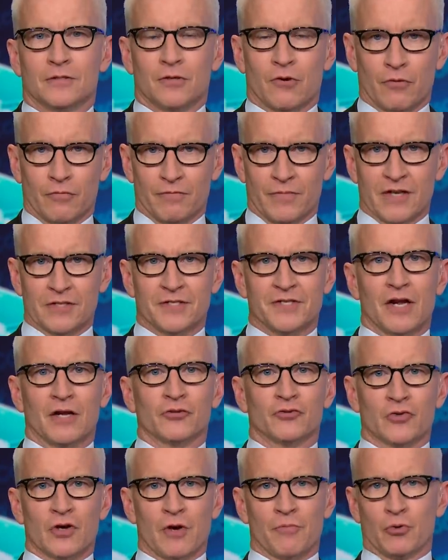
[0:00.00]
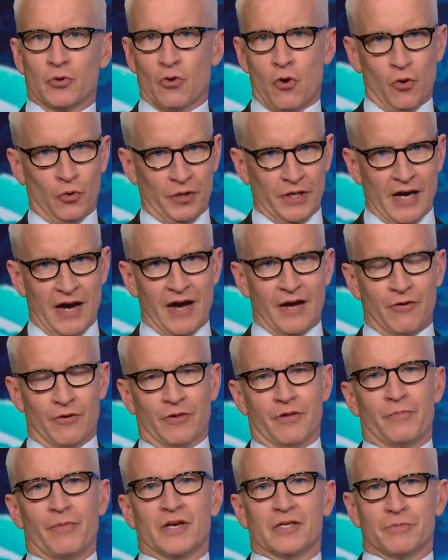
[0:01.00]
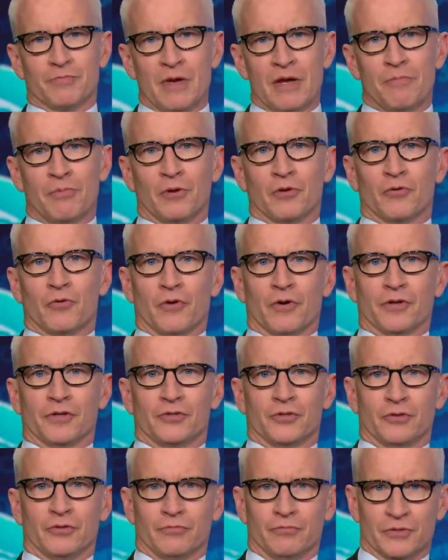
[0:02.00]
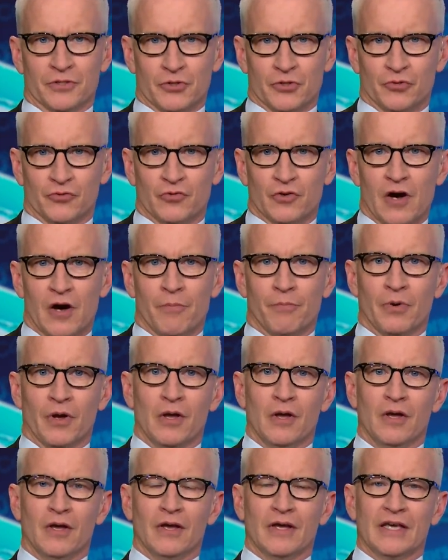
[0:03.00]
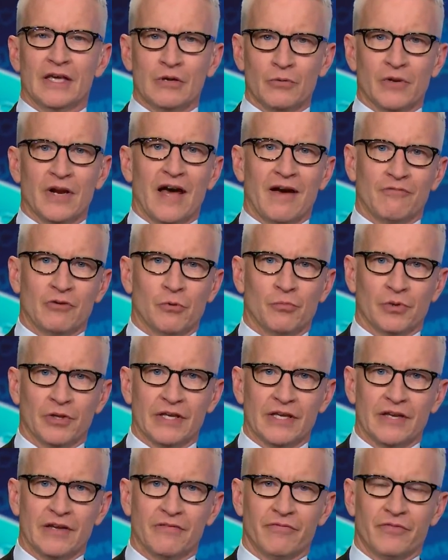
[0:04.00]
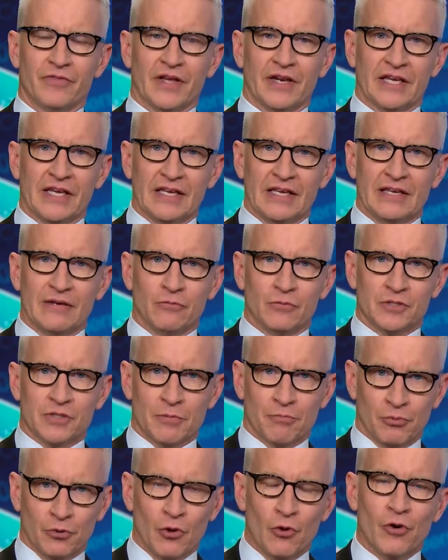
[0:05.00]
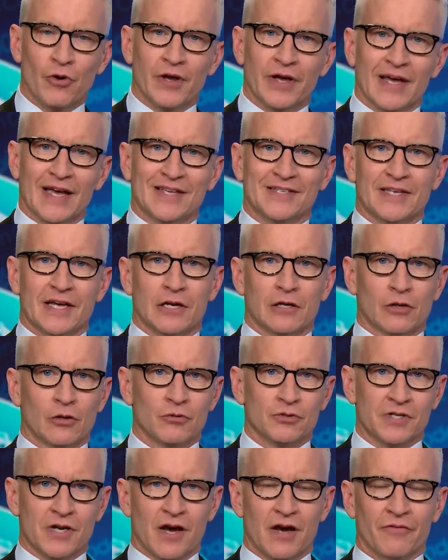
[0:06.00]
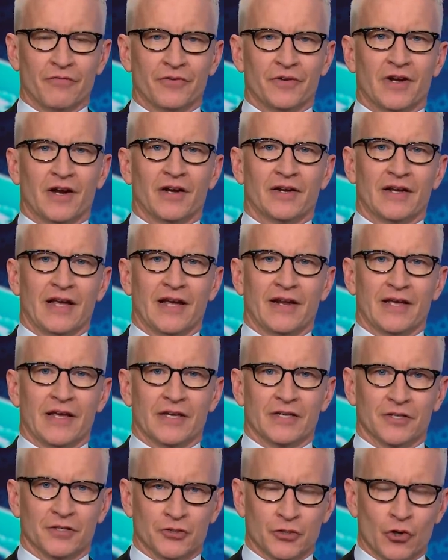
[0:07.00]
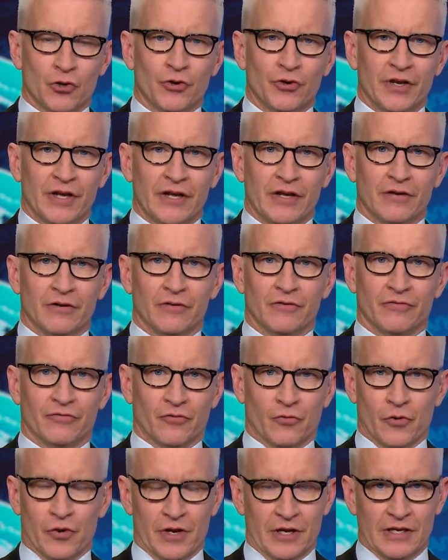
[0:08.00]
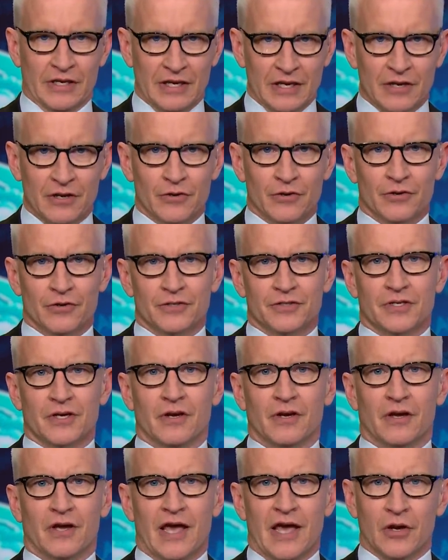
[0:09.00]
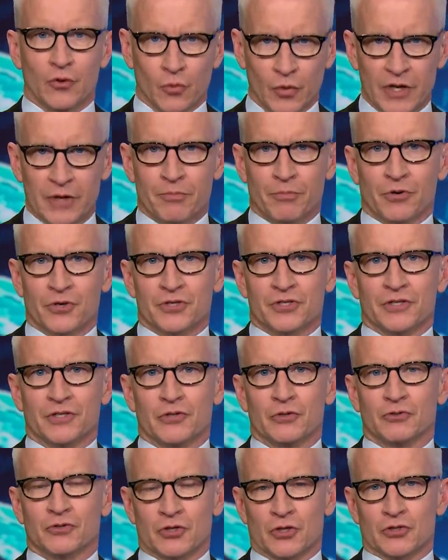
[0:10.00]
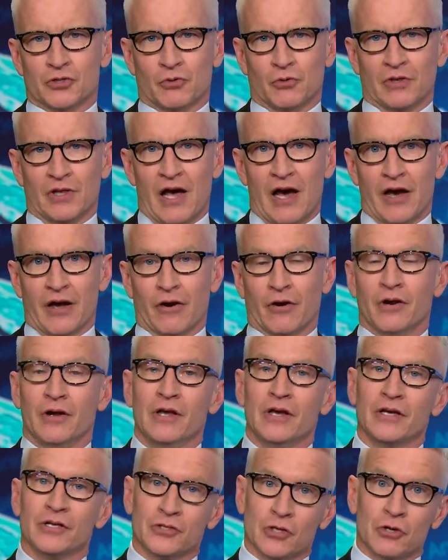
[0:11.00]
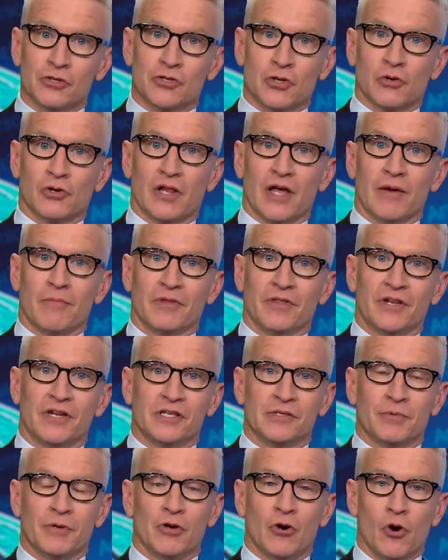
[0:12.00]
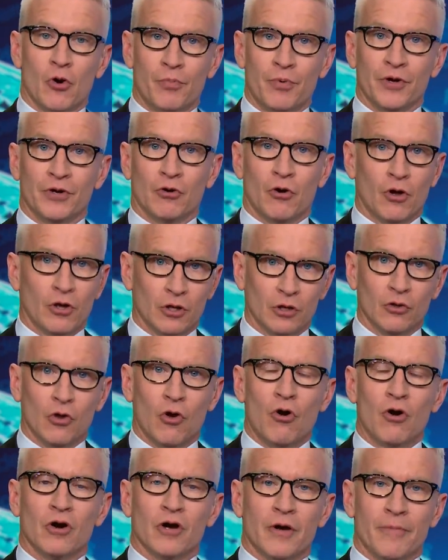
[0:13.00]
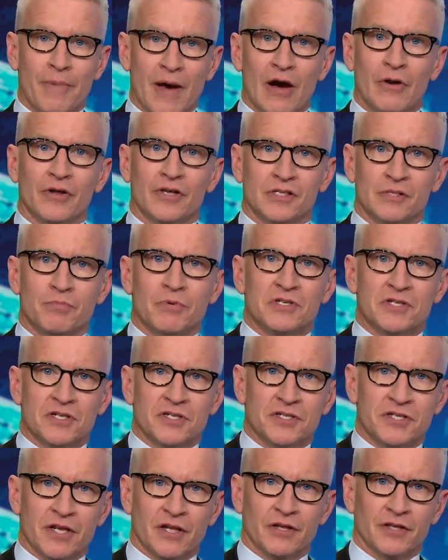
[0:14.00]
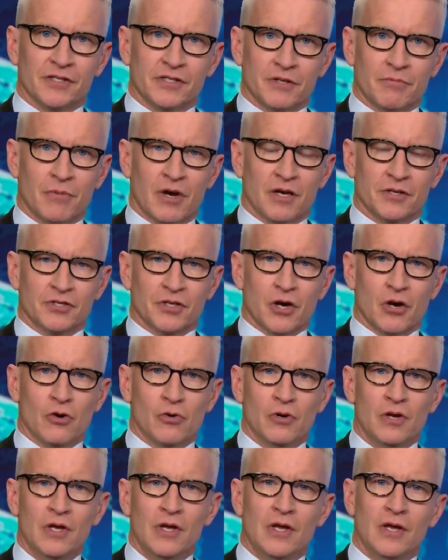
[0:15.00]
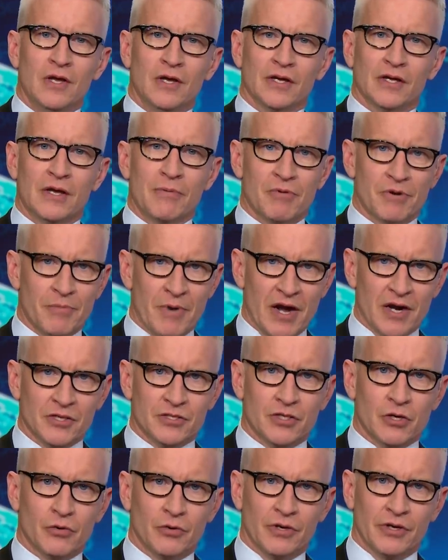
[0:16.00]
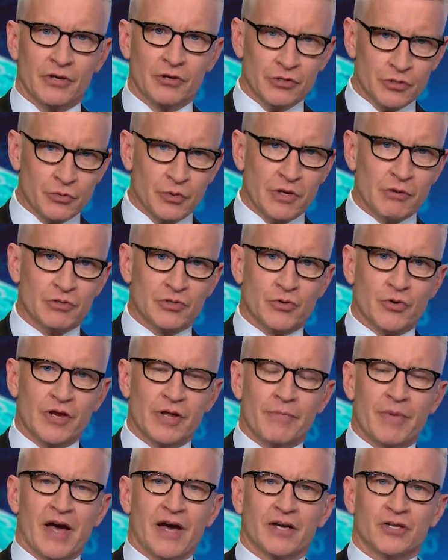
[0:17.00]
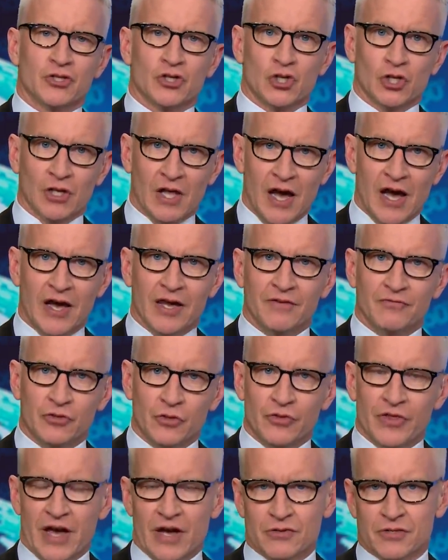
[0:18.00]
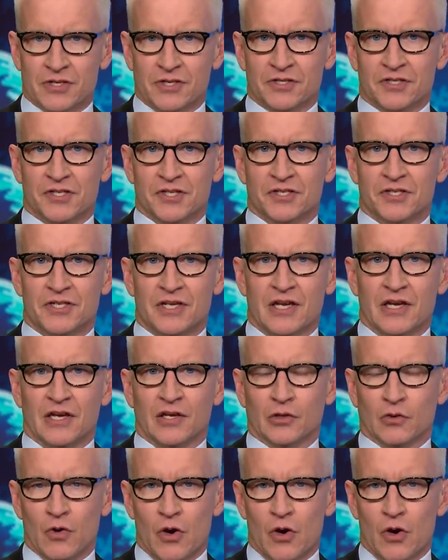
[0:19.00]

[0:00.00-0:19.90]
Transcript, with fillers: So that's Donald Trump, who only hired the best people, according to Mr. Trump. He would have you believe that he was employing as a close confidant and an attorney for years a weak person who's also a liar. He's also claiming that he's been open all along about his business dealings in Moscow. Keeping him honest, though, here's what he was tweeting back in July of 2016.